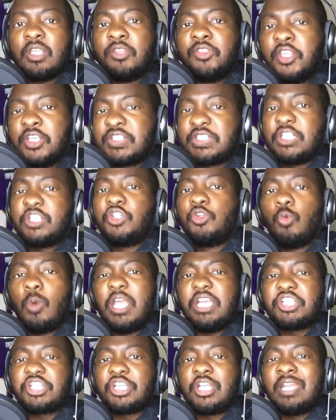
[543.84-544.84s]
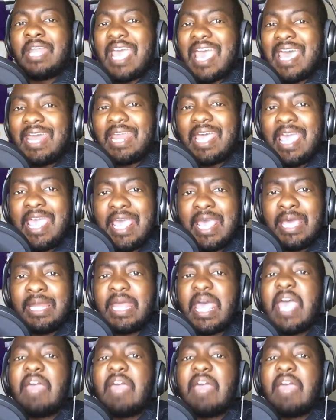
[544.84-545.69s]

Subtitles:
the situation at hand,